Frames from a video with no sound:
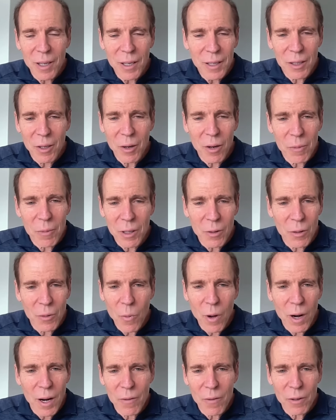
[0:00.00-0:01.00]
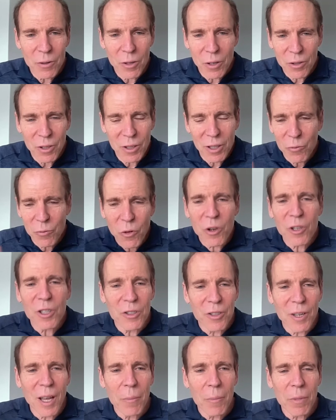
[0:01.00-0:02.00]
you know what I mean, or whatever, just for an
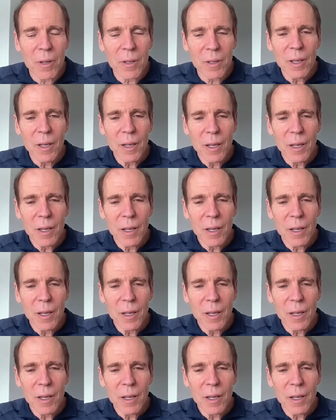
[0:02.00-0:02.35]
example